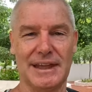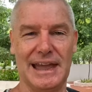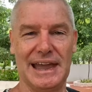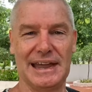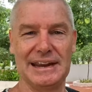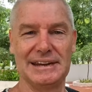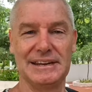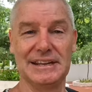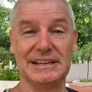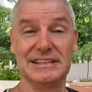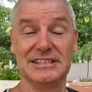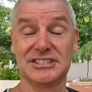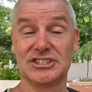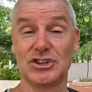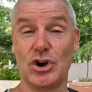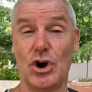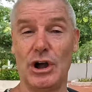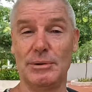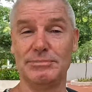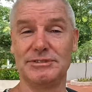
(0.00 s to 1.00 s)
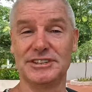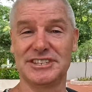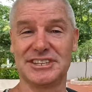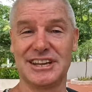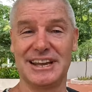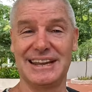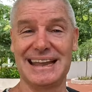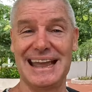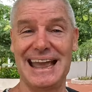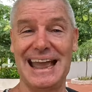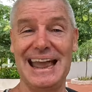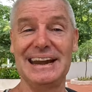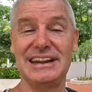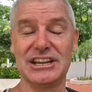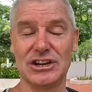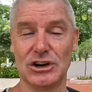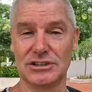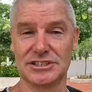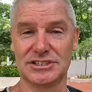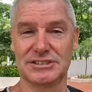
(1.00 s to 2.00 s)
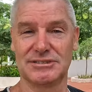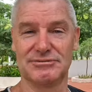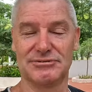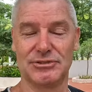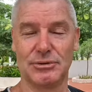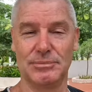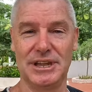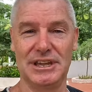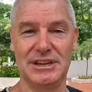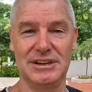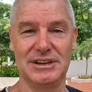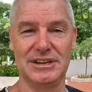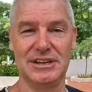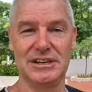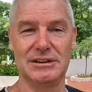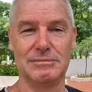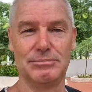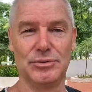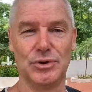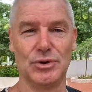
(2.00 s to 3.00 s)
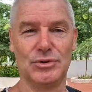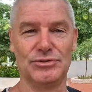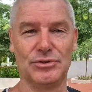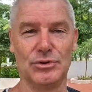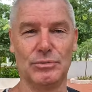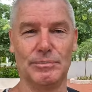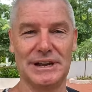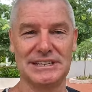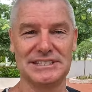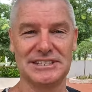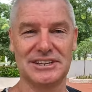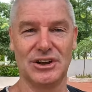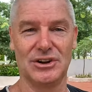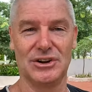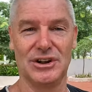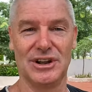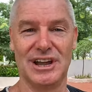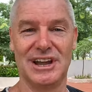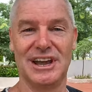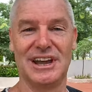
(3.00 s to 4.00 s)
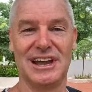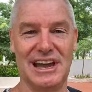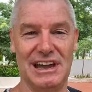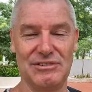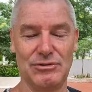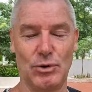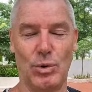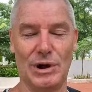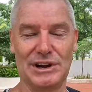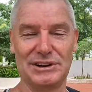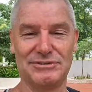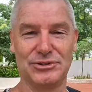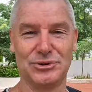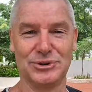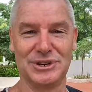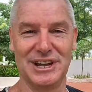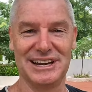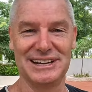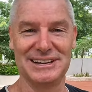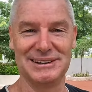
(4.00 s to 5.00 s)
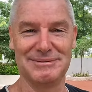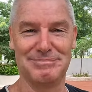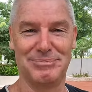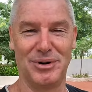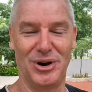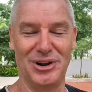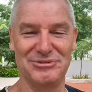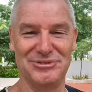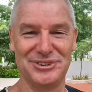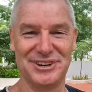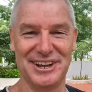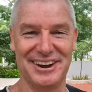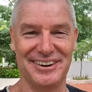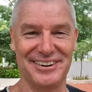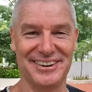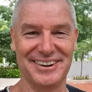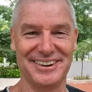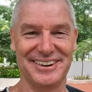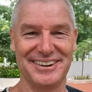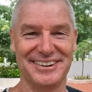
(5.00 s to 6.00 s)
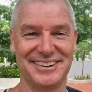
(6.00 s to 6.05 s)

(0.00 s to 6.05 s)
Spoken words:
And it's time to say adios from here in beautiful Mexico. Have a wonderful day. Bye for now.